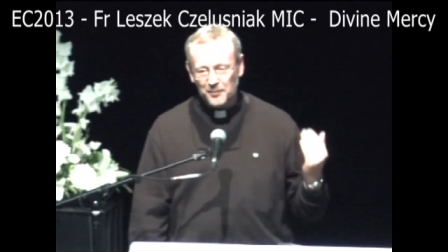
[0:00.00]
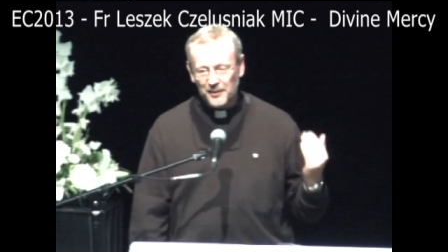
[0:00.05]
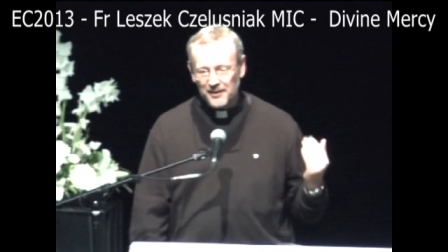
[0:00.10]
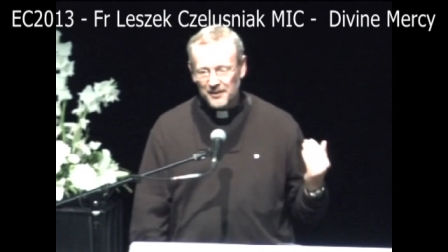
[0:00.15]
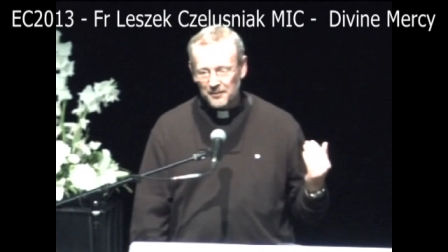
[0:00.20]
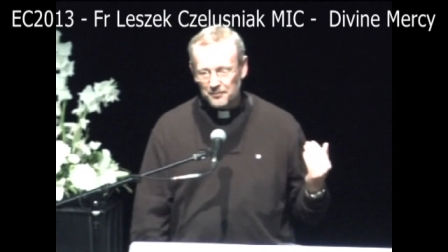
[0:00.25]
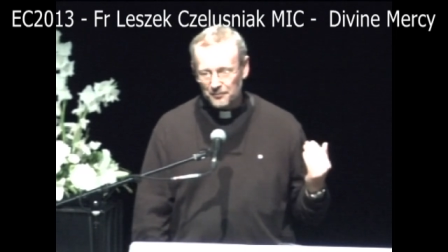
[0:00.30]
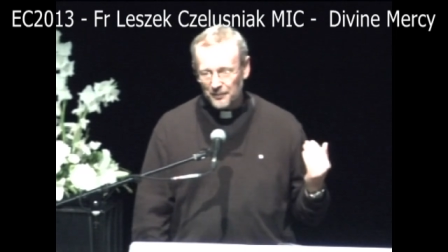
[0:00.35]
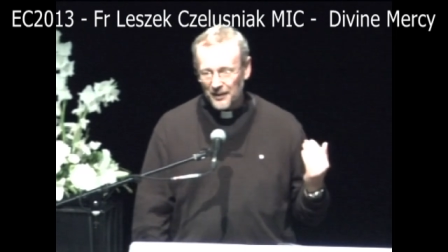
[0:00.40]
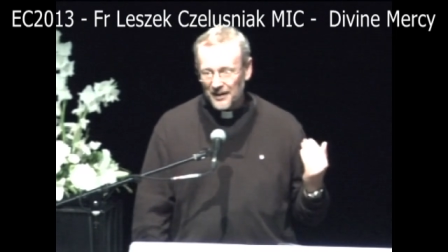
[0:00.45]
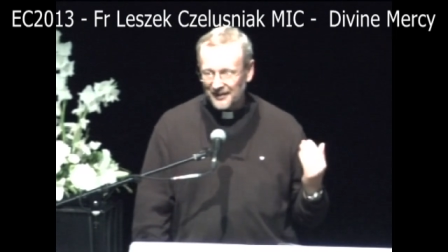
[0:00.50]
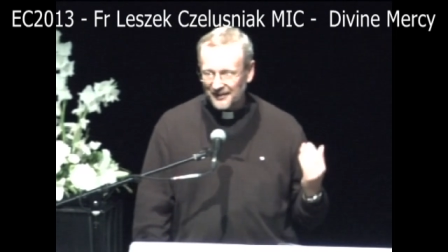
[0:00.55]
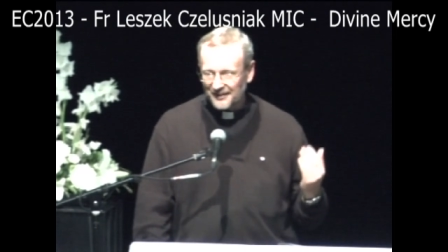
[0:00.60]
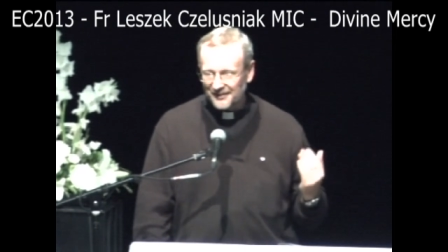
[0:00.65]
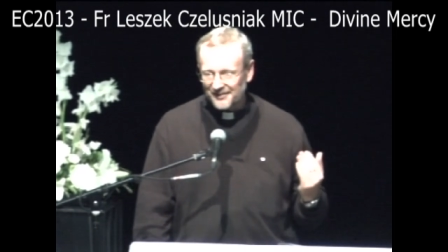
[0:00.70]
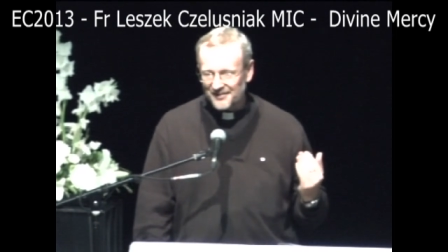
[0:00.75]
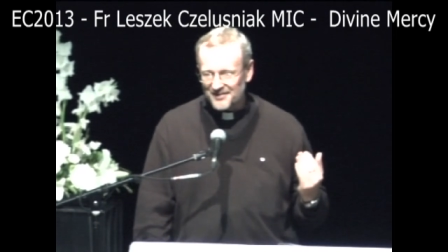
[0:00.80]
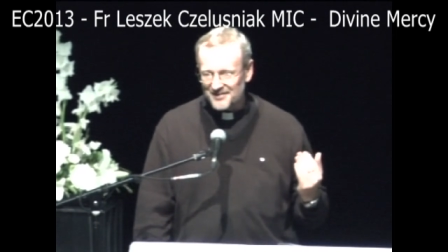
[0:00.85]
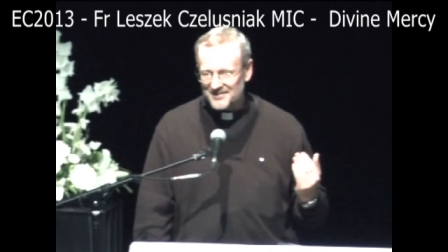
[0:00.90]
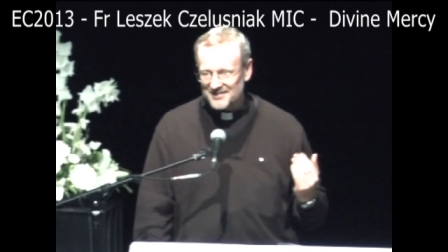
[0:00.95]
Bay
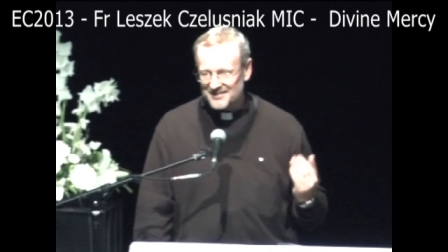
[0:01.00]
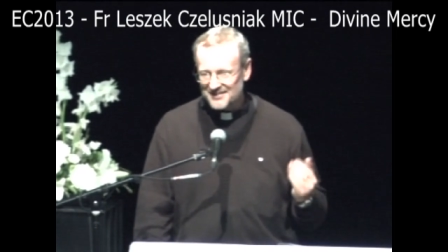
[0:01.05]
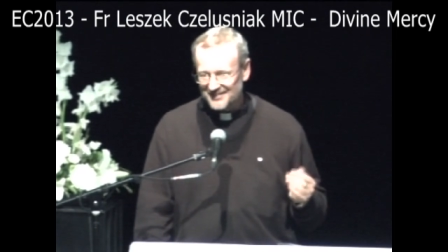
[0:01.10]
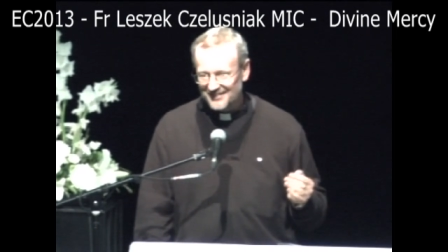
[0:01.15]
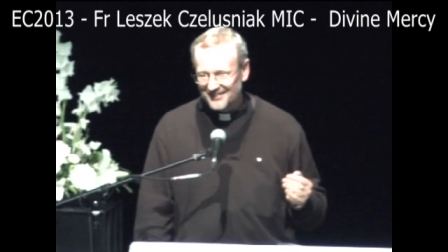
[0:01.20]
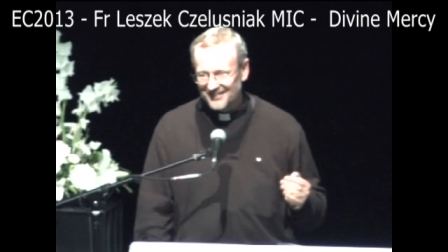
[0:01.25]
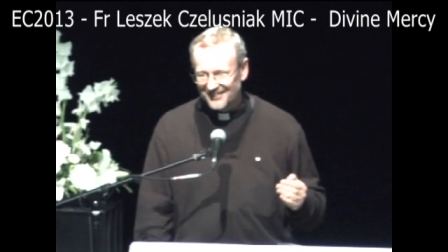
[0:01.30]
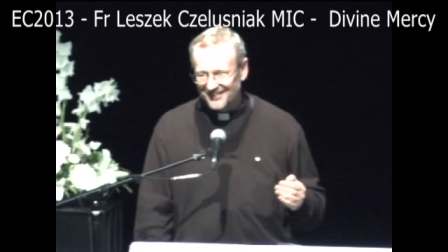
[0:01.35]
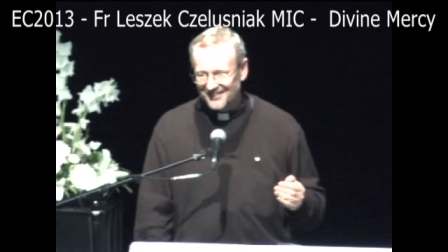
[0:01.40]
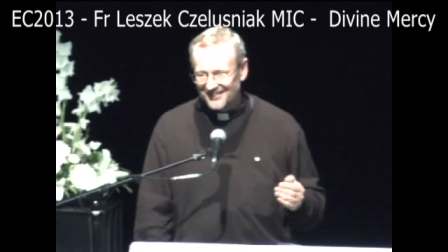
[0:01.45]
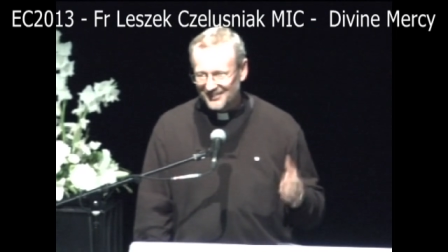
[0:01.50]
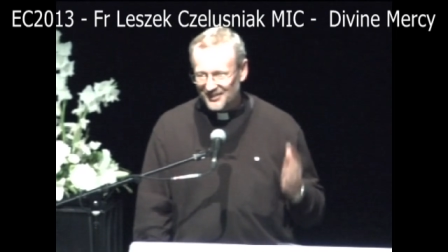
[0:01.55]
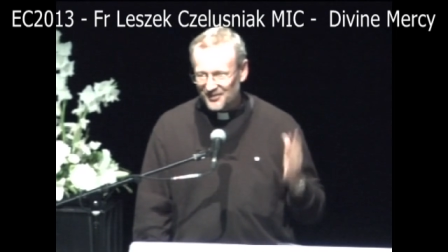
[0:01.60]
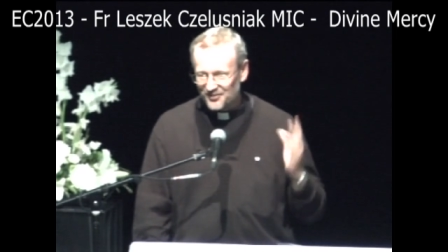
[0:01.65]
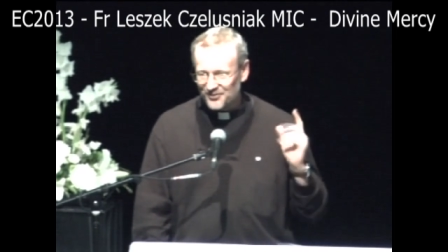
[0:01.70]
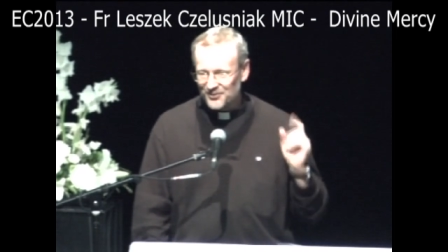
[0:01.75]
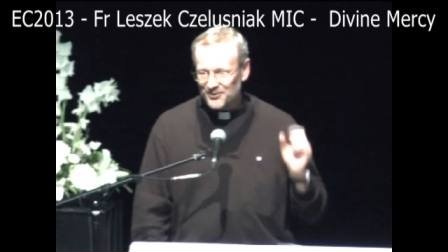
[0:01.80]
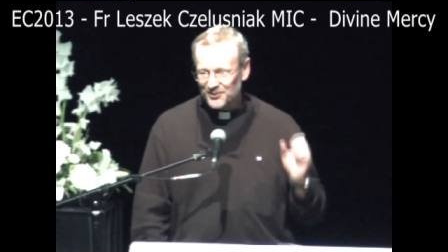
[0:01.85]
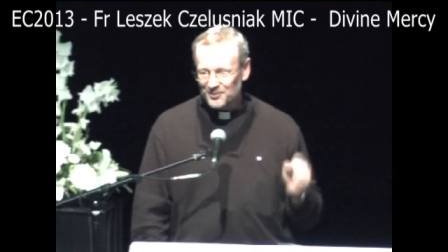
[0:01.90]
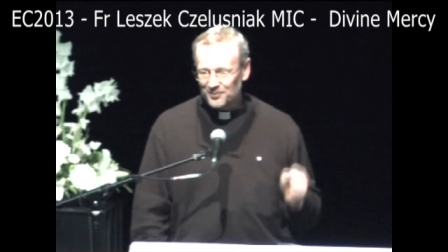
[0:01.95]
Packers, the
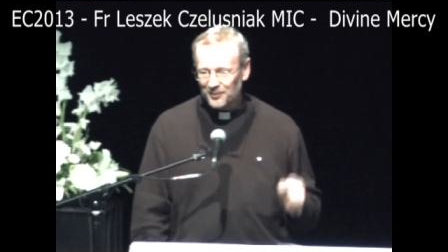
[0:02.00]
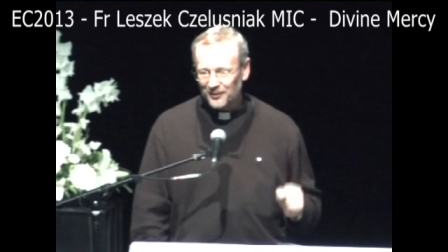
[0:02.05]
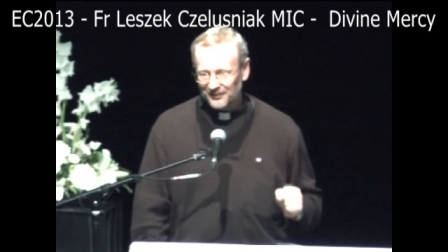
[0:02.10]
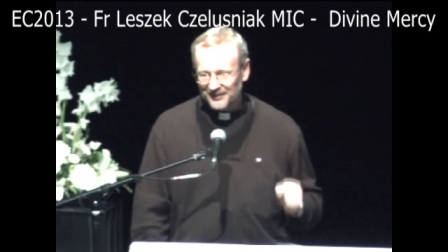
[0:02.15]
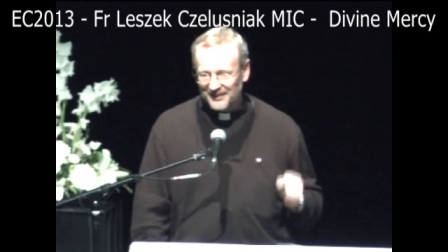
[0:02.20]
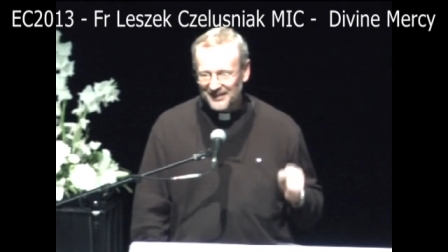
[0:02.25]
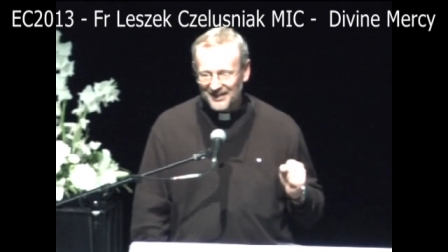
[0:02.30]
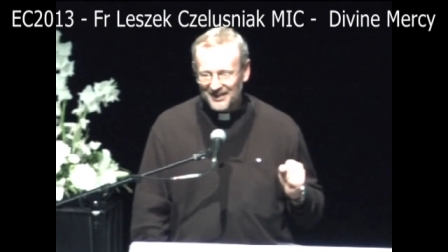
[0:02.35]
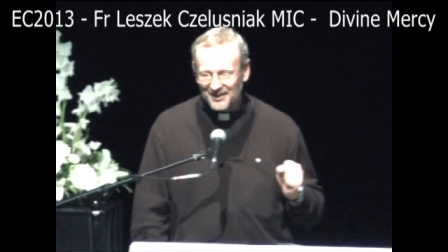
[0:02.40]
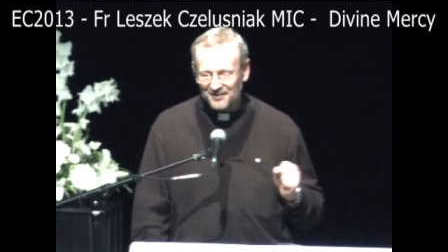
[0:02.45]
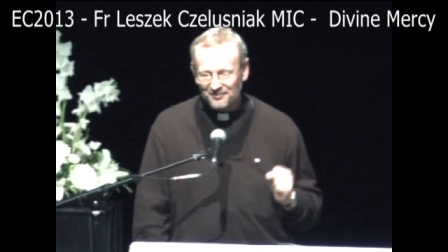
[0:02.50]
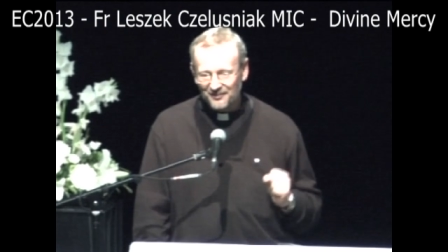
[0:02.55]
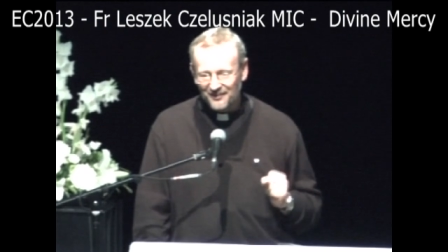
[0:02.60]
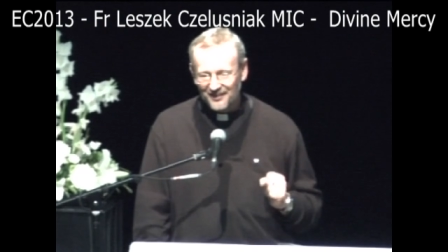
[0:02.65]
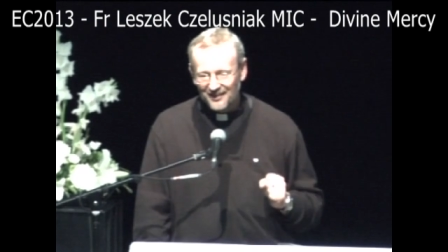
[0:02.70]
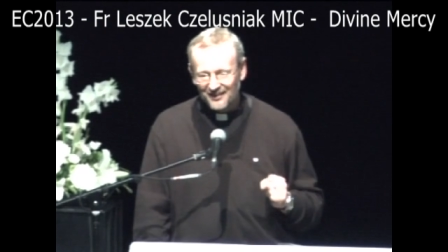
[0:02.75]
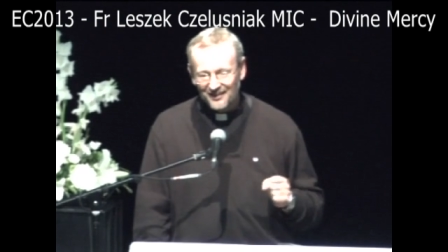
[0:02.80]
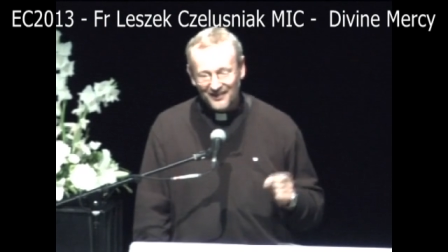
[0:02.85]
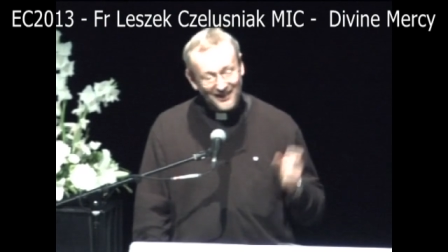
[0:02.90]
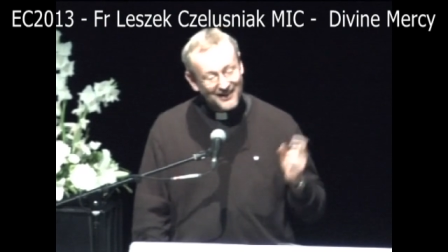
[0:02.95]
football team.